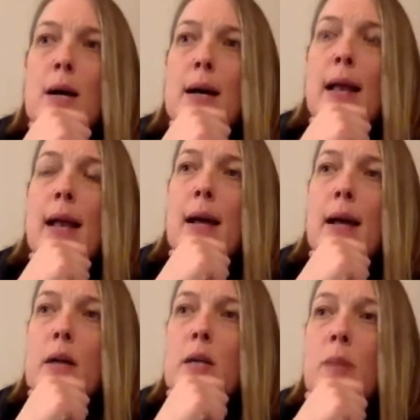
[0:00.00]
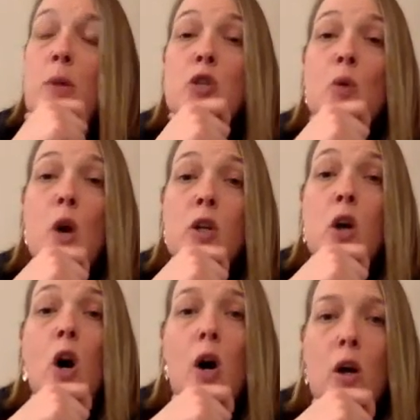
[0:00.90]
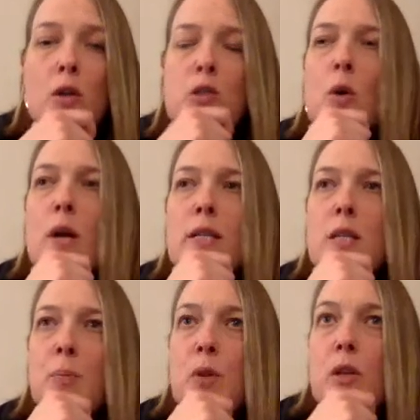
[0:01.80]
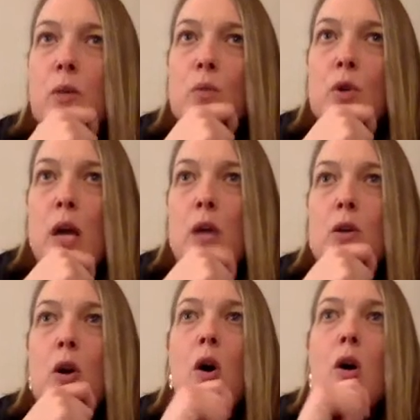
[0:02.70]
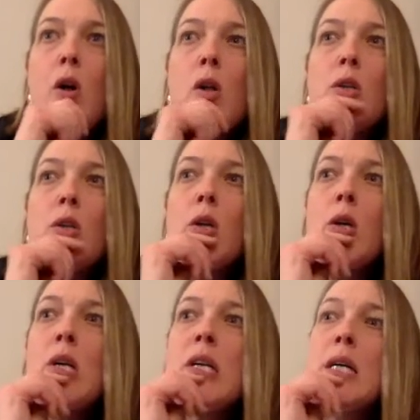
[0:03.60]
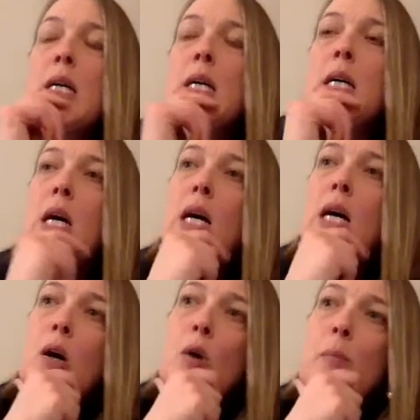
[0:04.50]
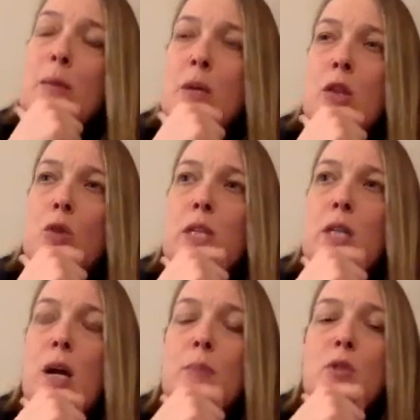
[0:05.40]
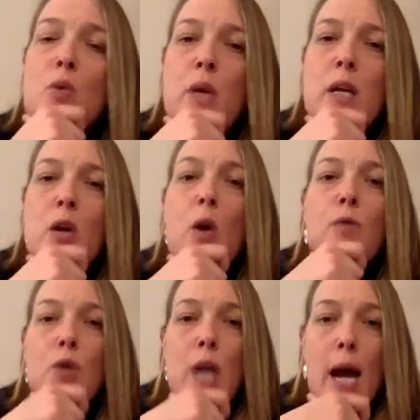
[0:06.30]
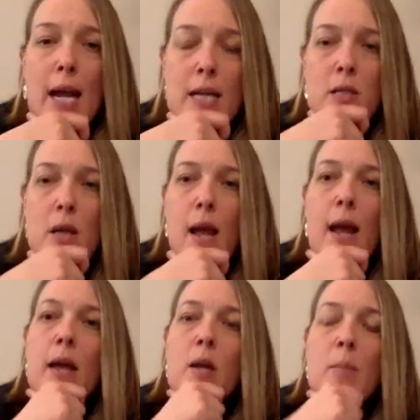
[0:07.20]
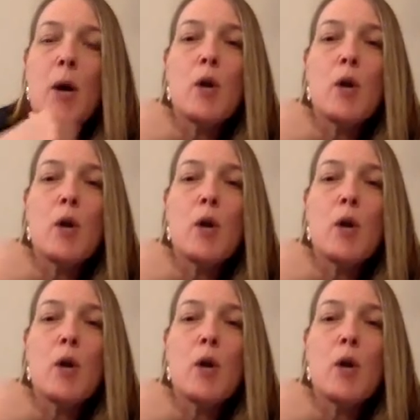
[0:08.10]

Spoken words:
And I'm also on call. So I typically will get called, maybe 3 times a week overnight and about